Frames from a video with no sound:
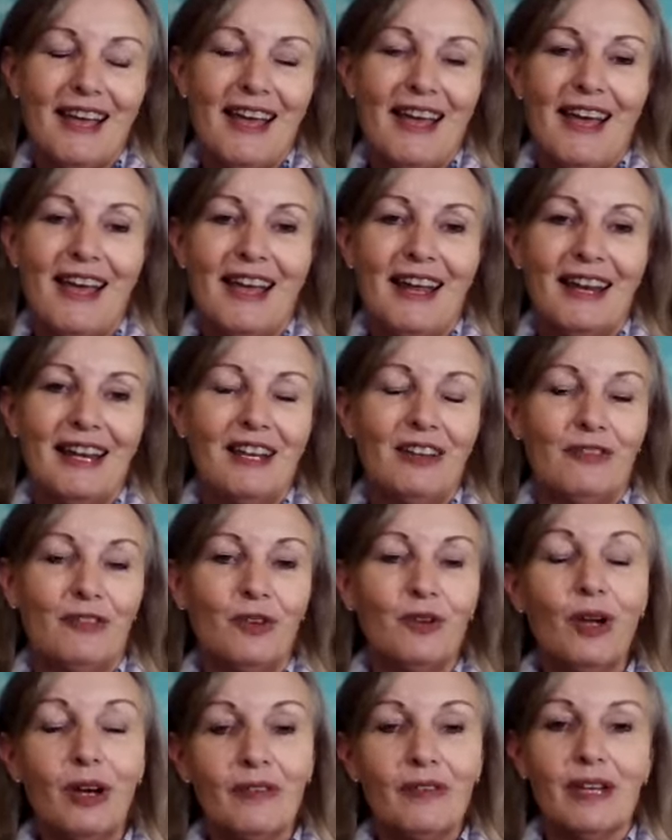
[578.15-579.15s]
And if
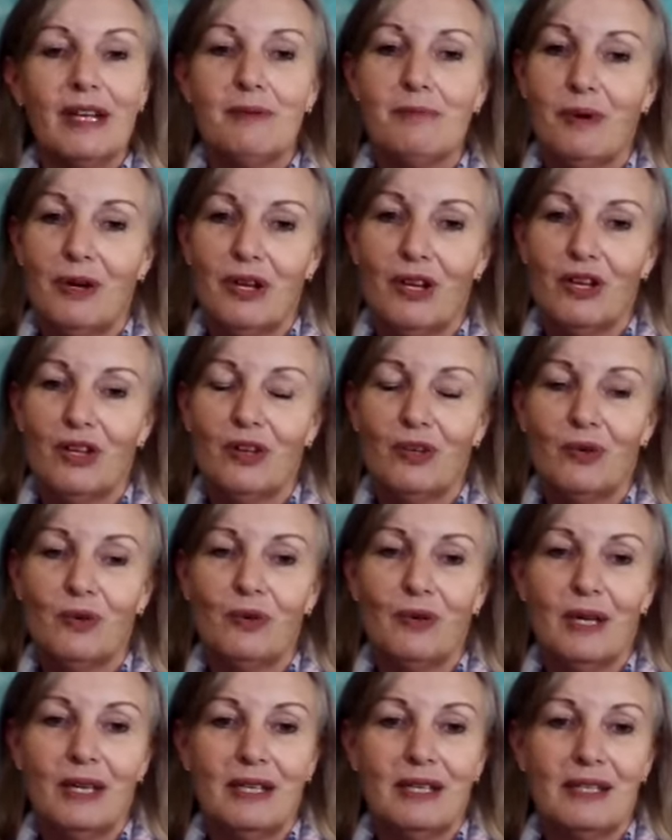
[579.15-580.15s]
you know of anybody who
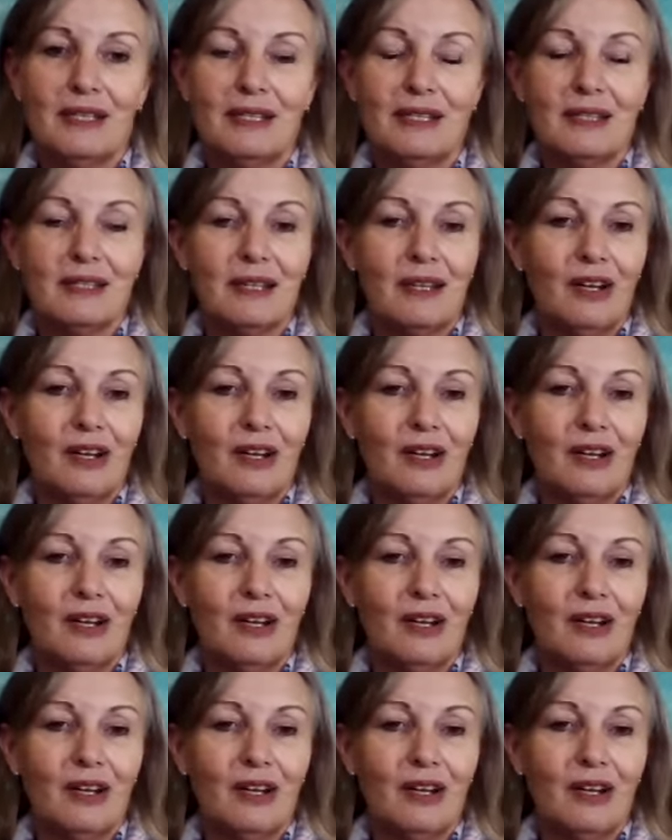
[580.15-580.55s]
is